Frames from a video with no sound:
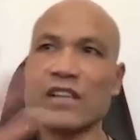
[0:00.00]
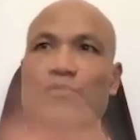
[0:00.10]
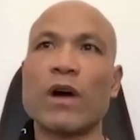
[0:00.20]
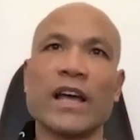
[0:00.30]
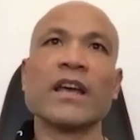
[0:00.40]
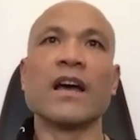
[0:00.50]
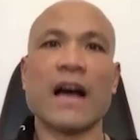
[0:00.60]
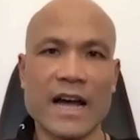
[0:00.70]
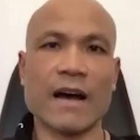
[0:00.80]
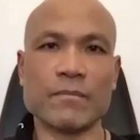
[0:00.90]
why
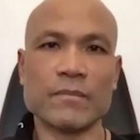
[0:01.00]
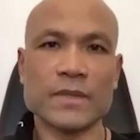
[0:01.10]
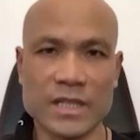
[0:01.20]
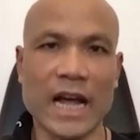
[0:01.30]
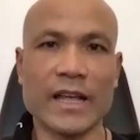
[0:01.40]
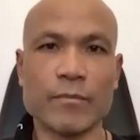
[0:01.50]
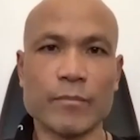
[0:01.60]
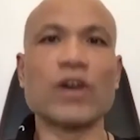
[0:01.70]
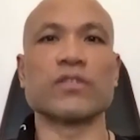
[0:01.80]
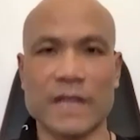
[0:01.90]
I am today,
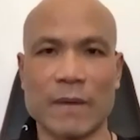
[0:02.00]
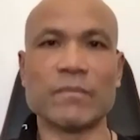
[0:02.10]
because of them.